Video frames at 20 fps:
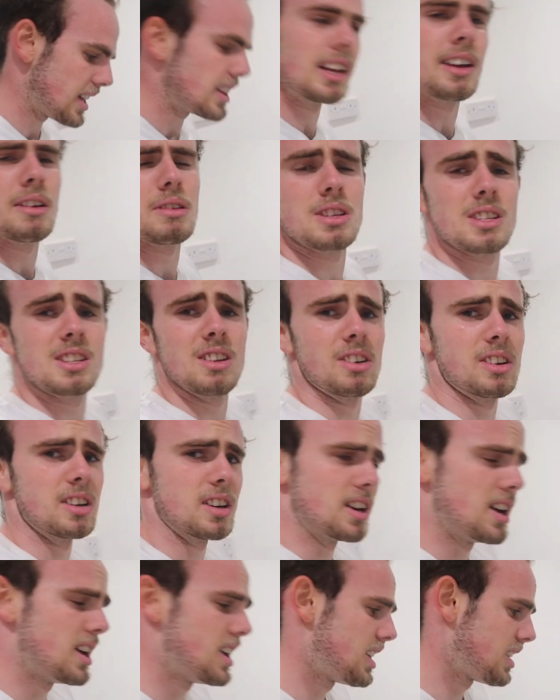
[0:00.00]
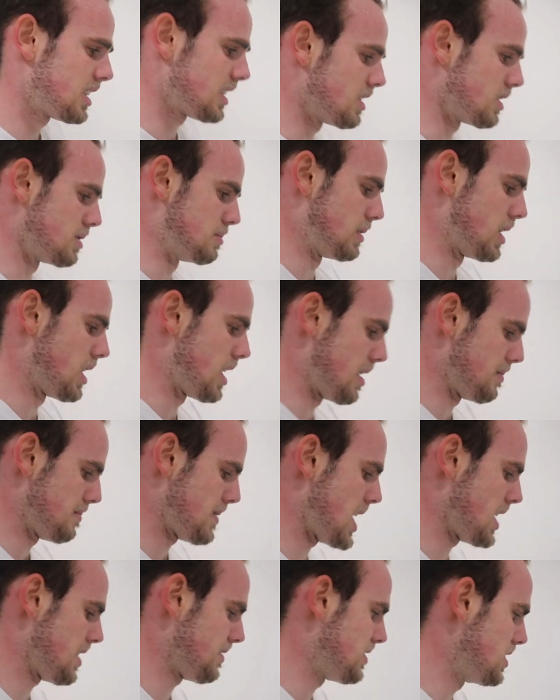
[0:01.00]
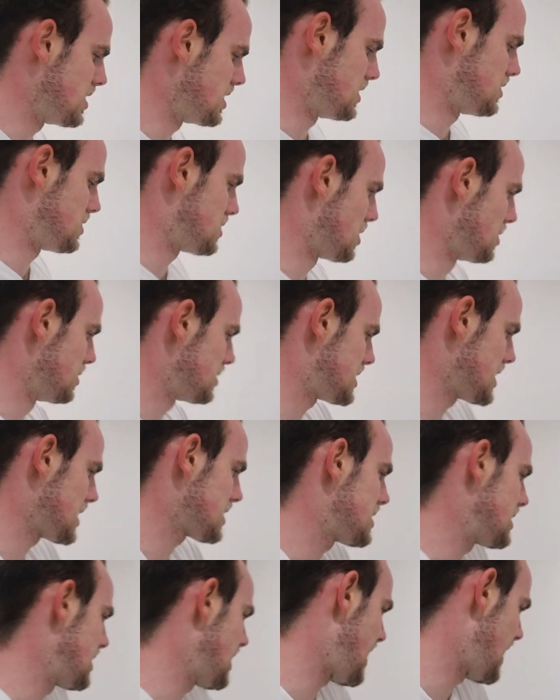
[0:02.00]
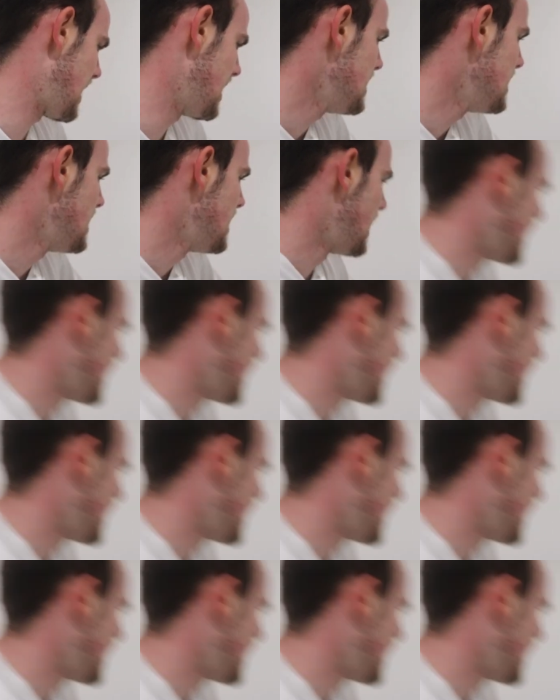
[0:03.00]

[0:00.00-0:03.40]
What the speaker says: I think it was still good. Good blood, man. If you did two sets of that,